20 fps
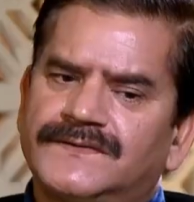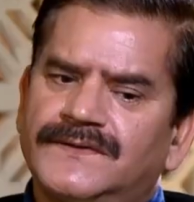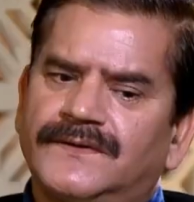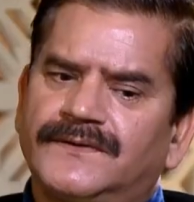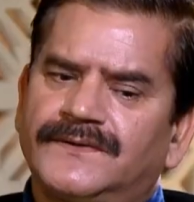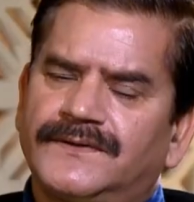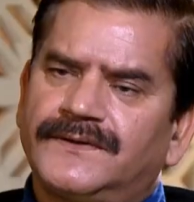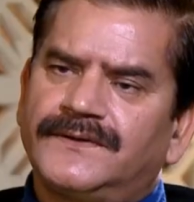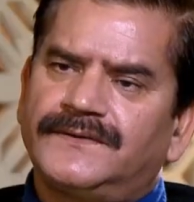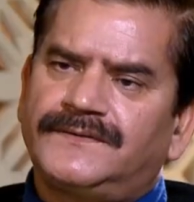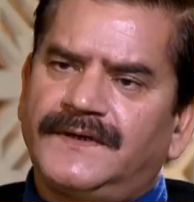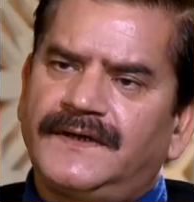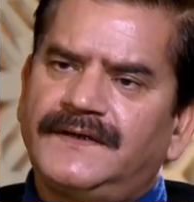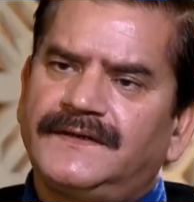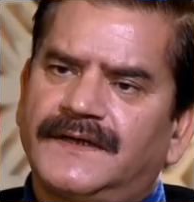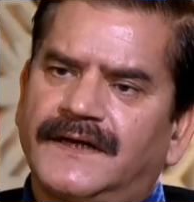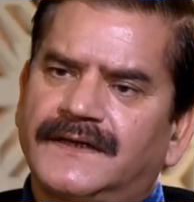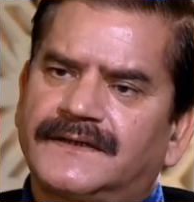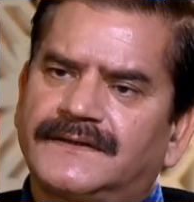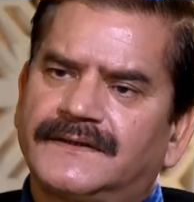So, do you think
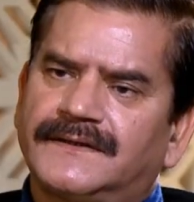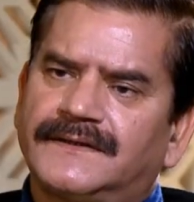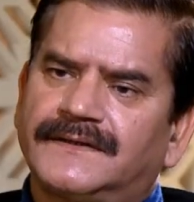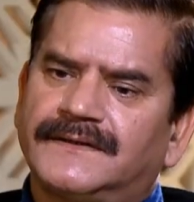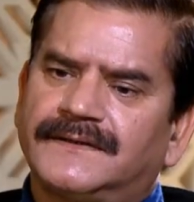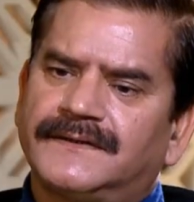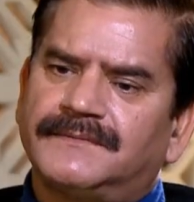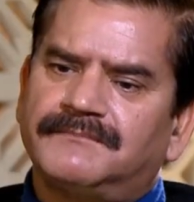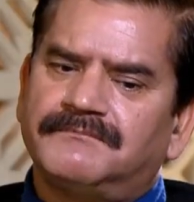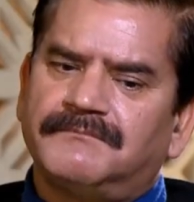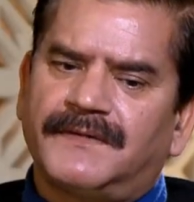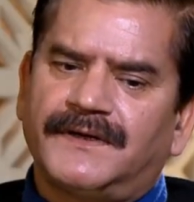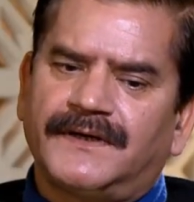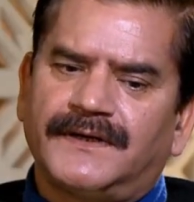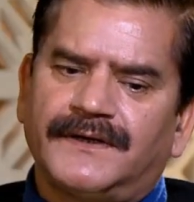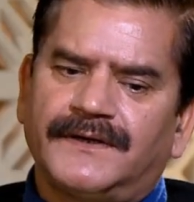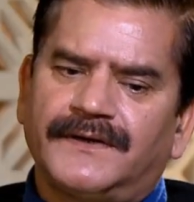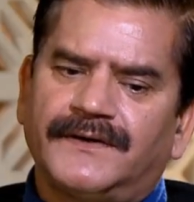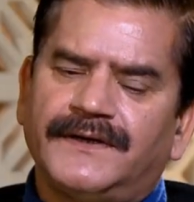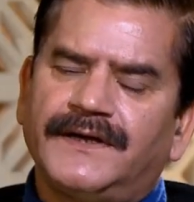that um,
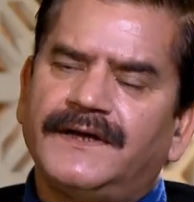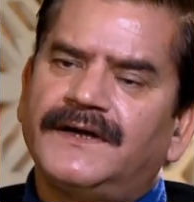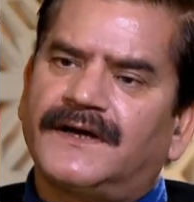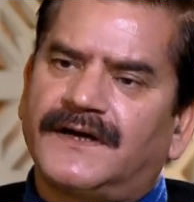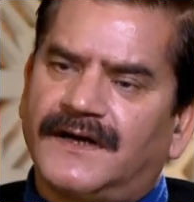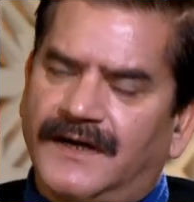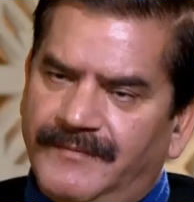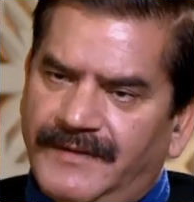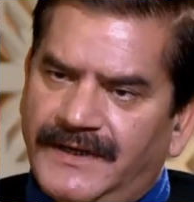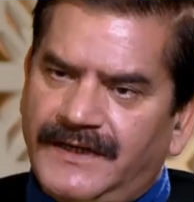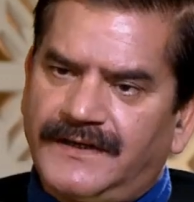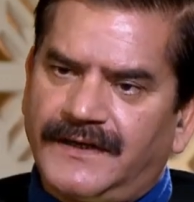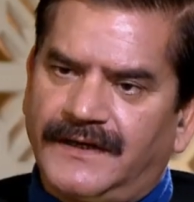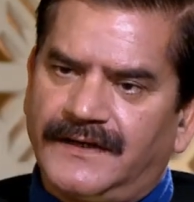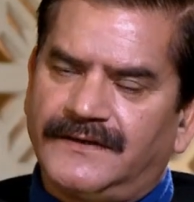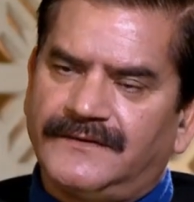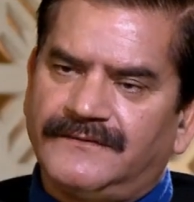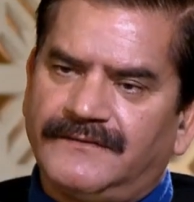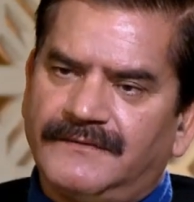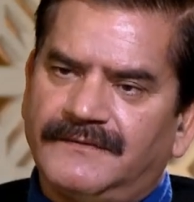uh, in coming
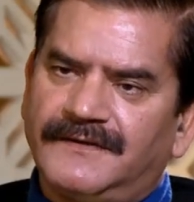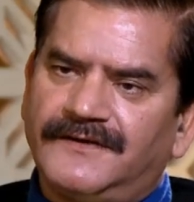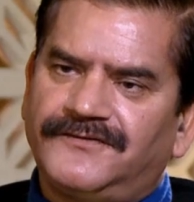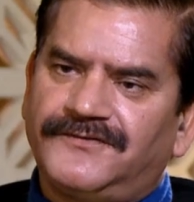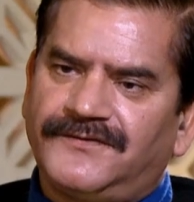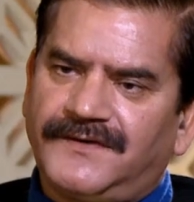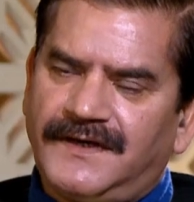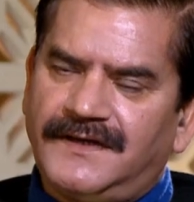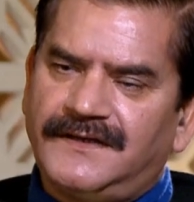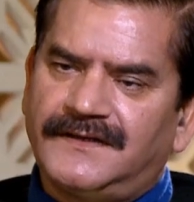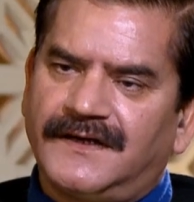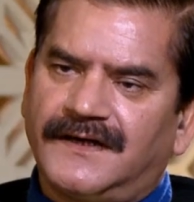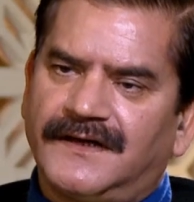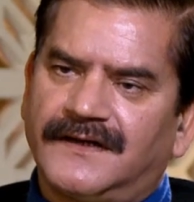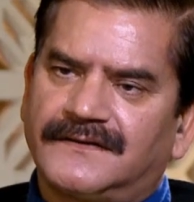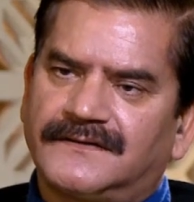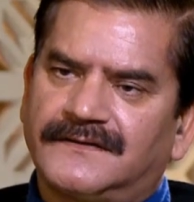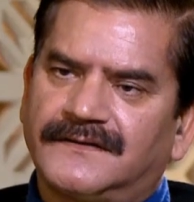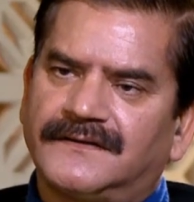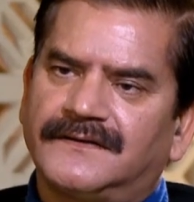days we will see
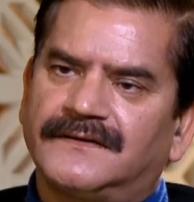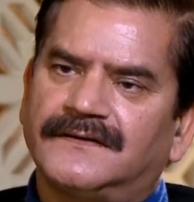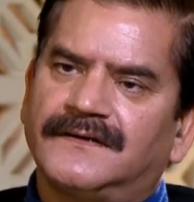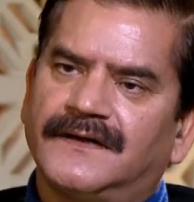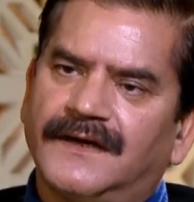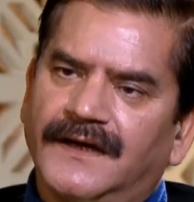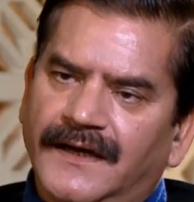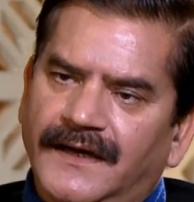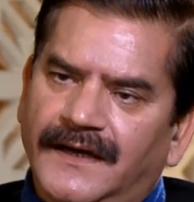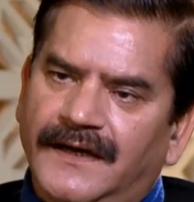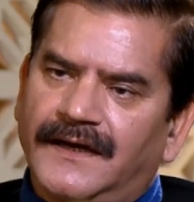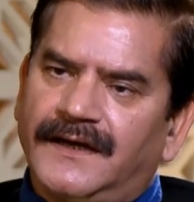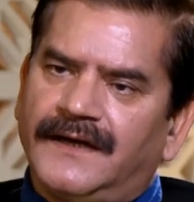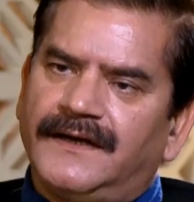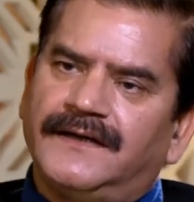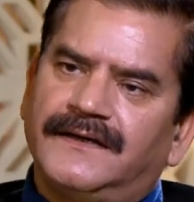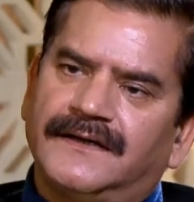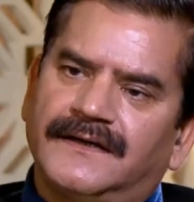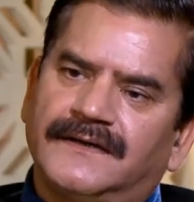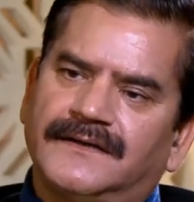that uh,
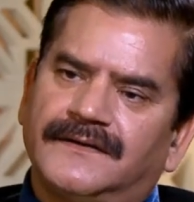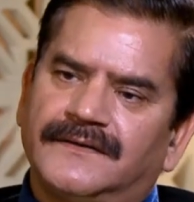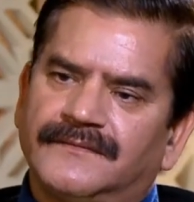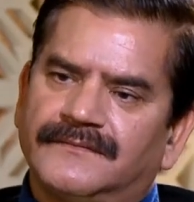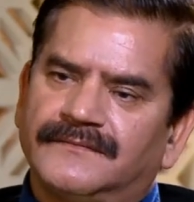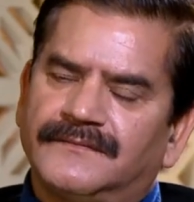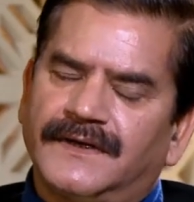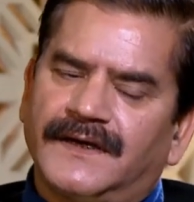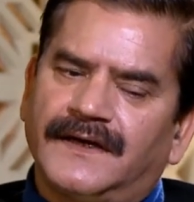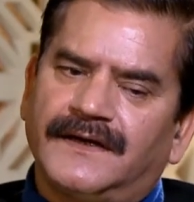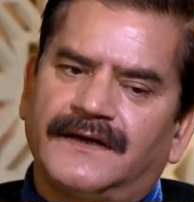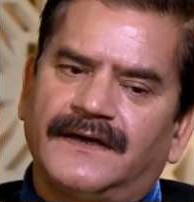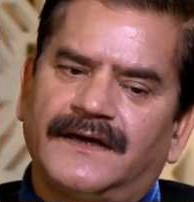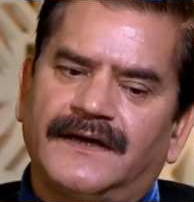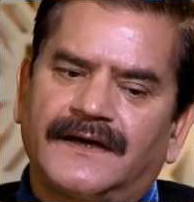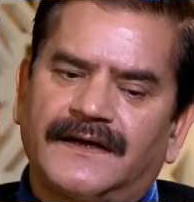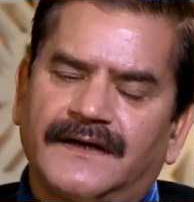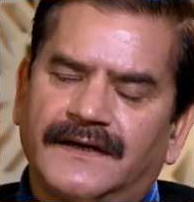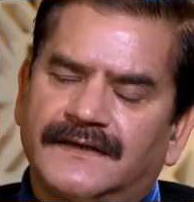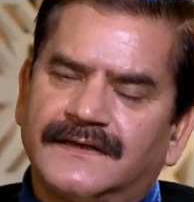Indian eh,
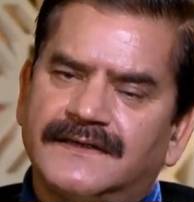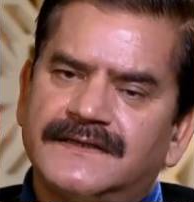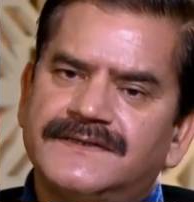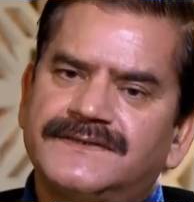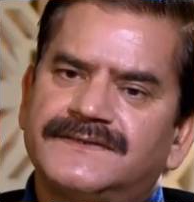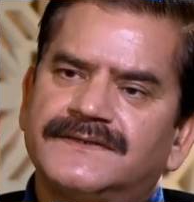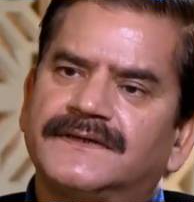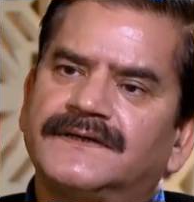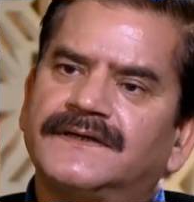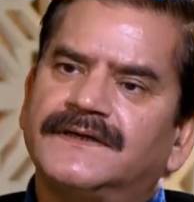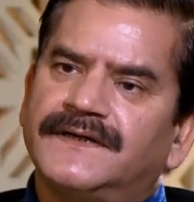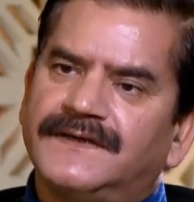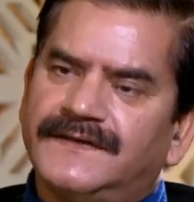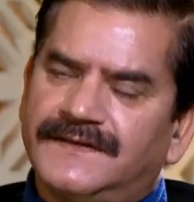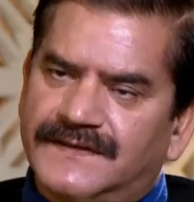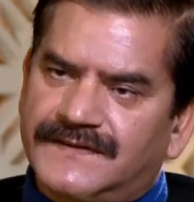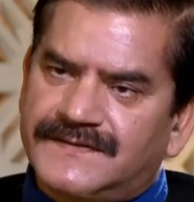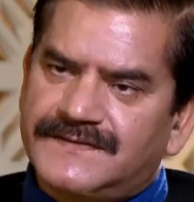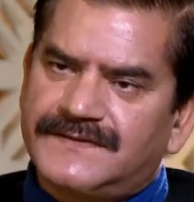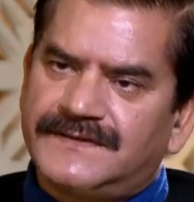agriculture
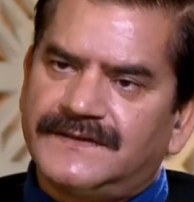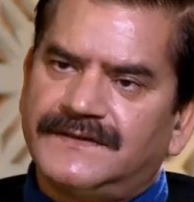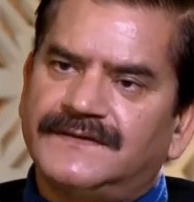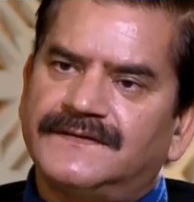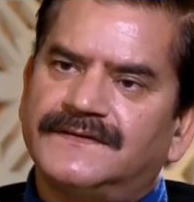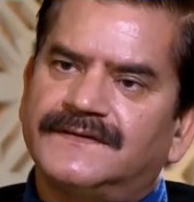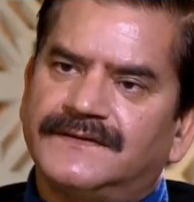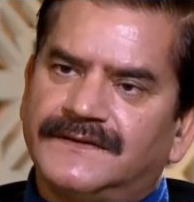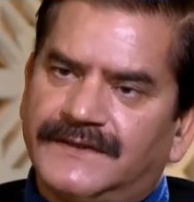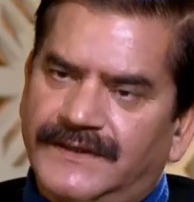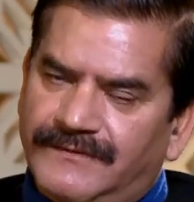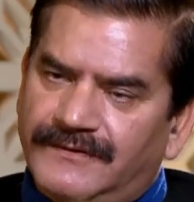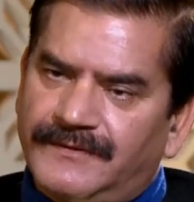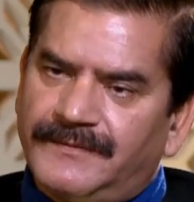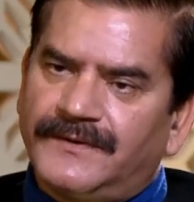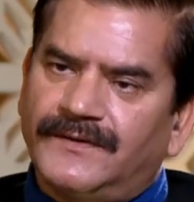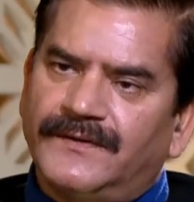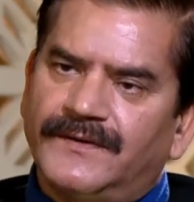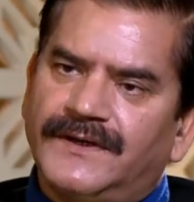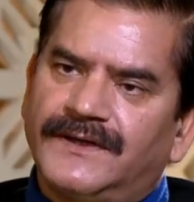industries they will
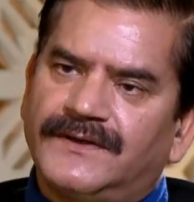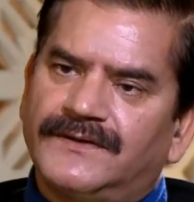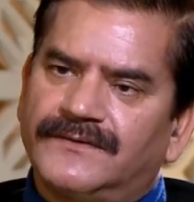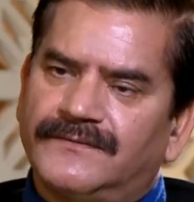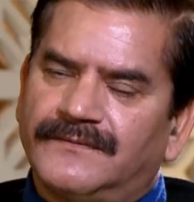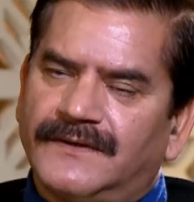be going to